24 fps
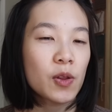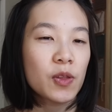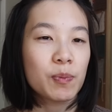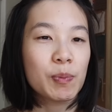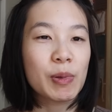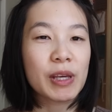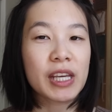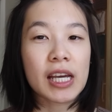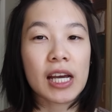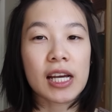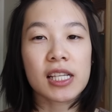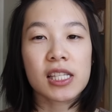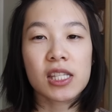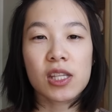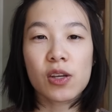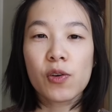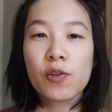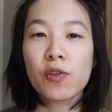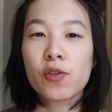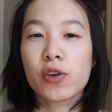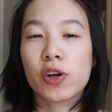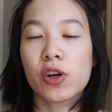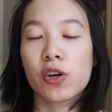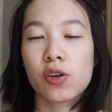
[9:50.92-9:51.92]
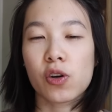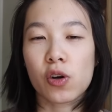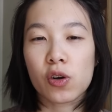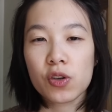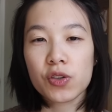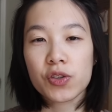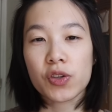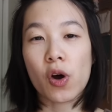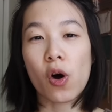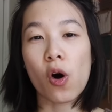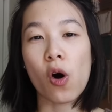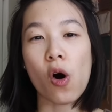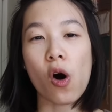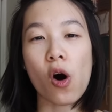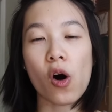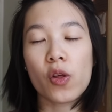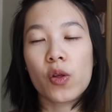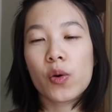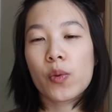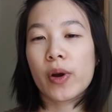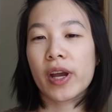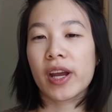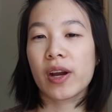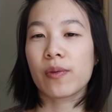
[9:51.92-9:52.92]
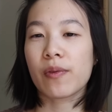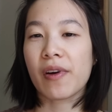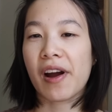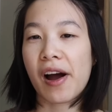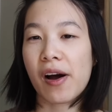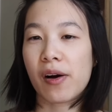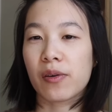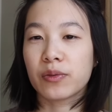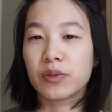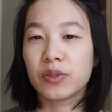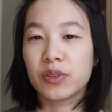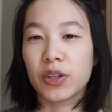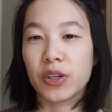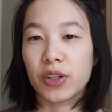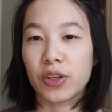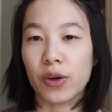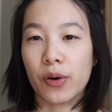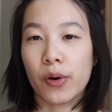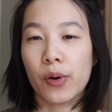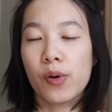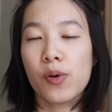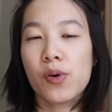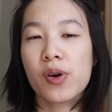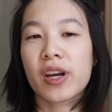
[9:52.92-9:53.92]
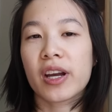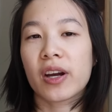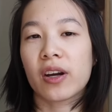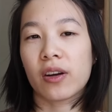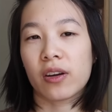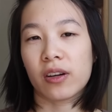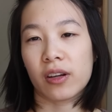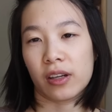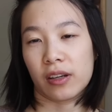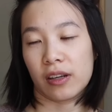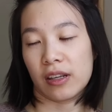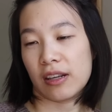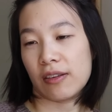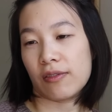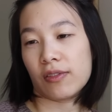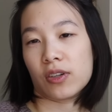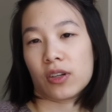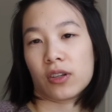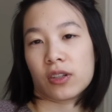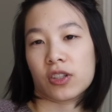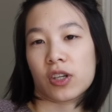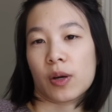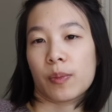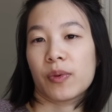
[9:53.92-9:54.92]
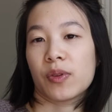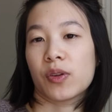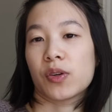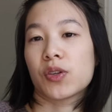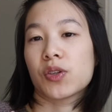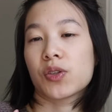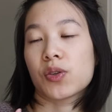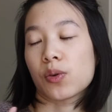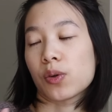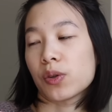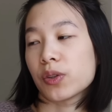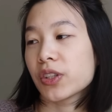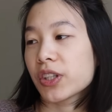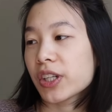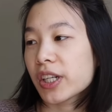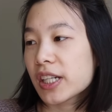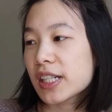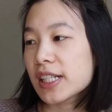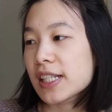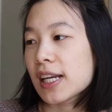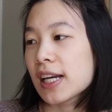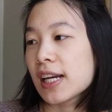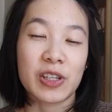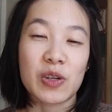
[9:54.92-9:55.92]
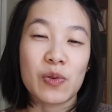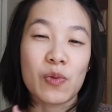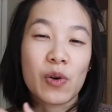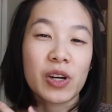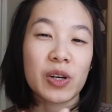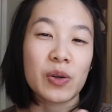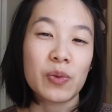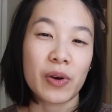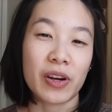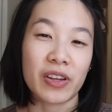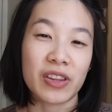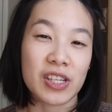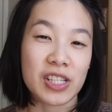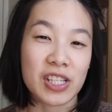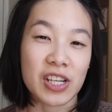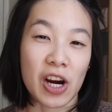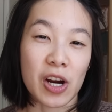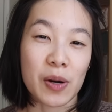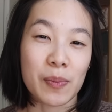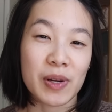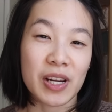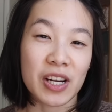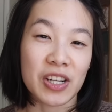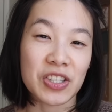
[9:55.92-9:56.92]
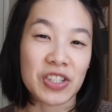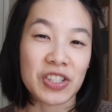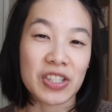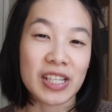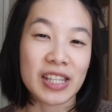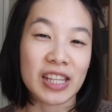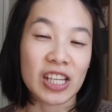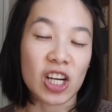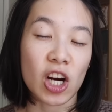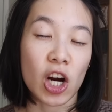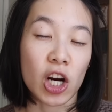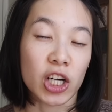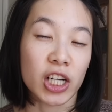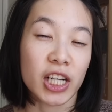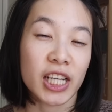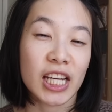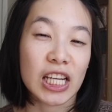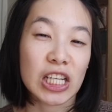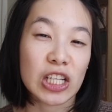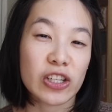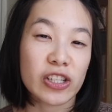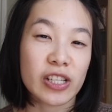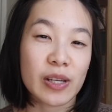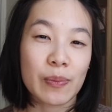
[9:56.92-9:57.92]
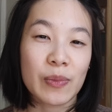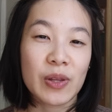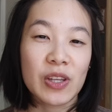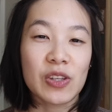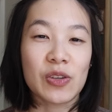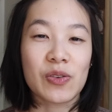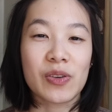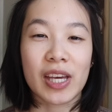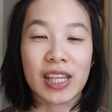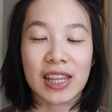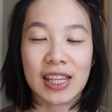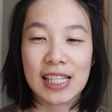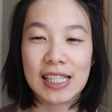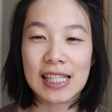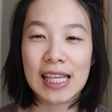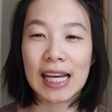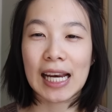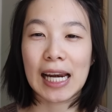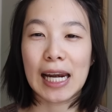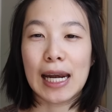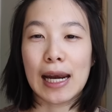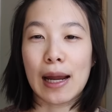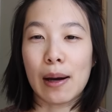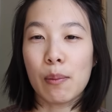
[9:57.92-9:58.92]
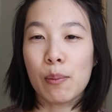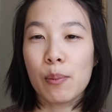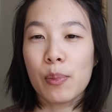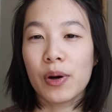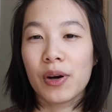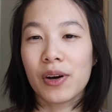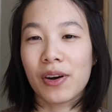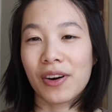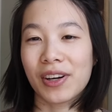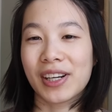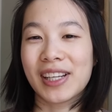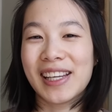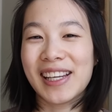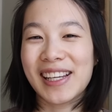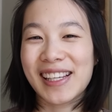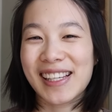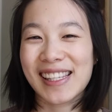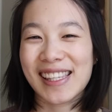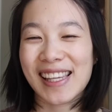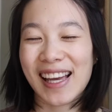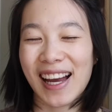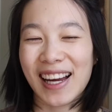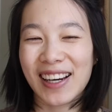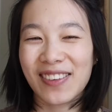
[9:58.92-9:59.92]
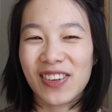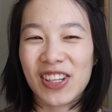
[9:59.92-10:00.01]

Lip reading: because the frill goes all the way around the yoke and even on top of the shoulders, when you want to wear this garment underneath a cardigan or something, you get this like lump on each side,